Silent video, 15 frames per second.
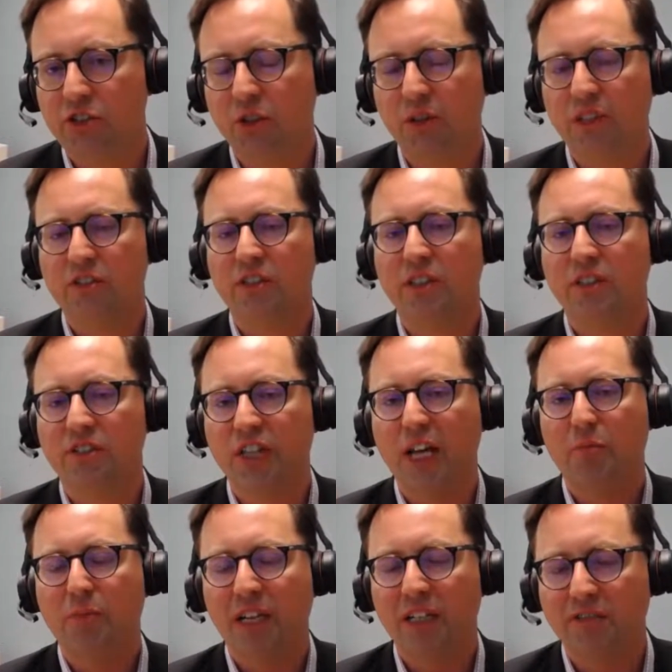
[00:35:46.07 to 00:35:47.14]
So there's
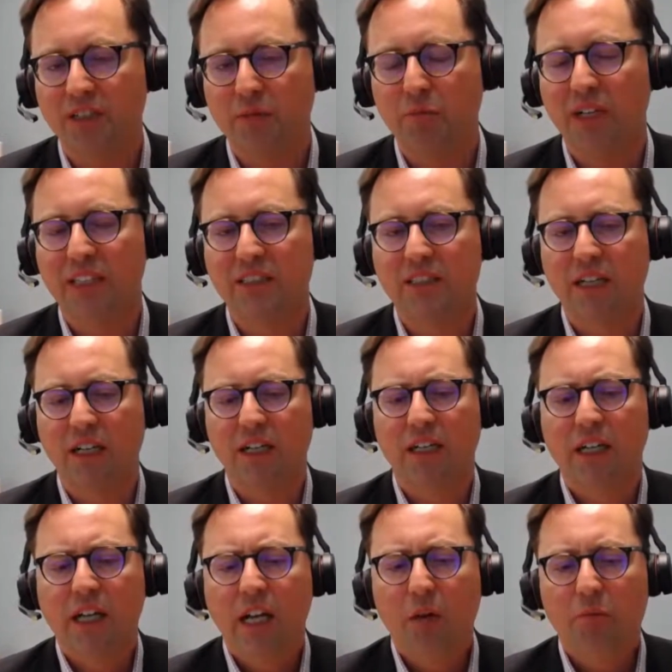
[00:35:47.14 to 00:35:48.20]
that benefit, but
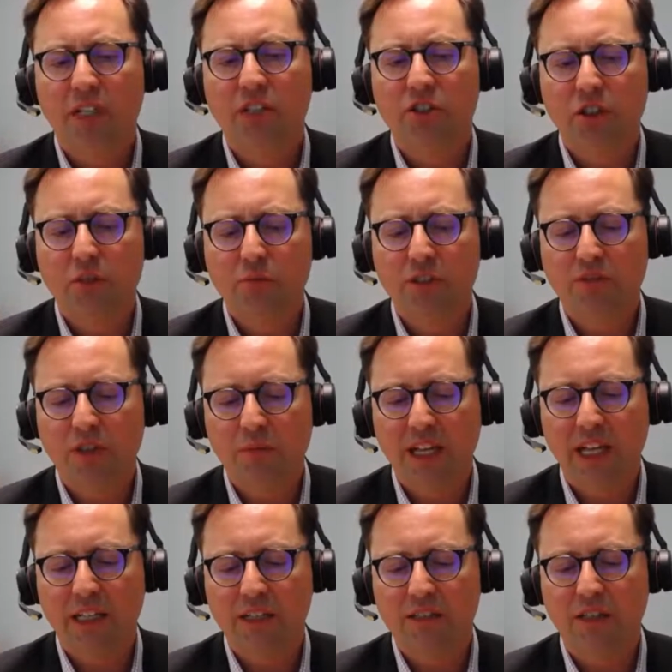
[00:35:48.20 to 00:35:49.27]
in terms of the
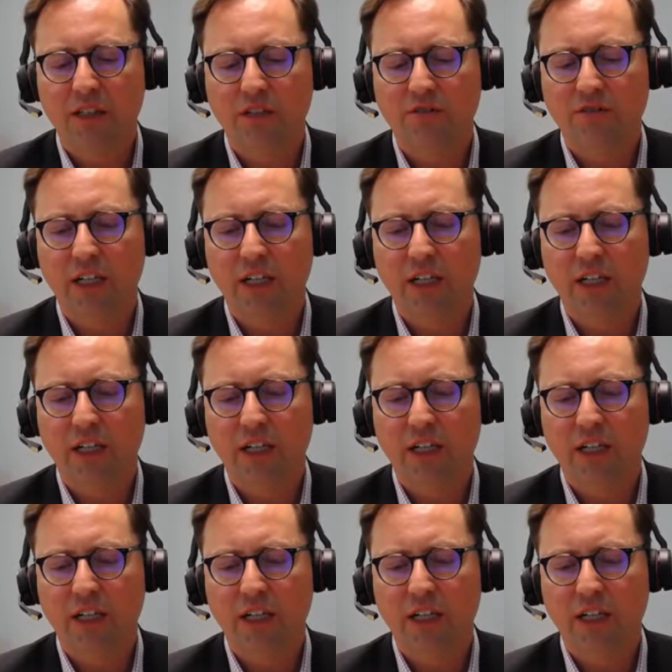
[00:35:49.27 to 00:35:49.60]
mechanics of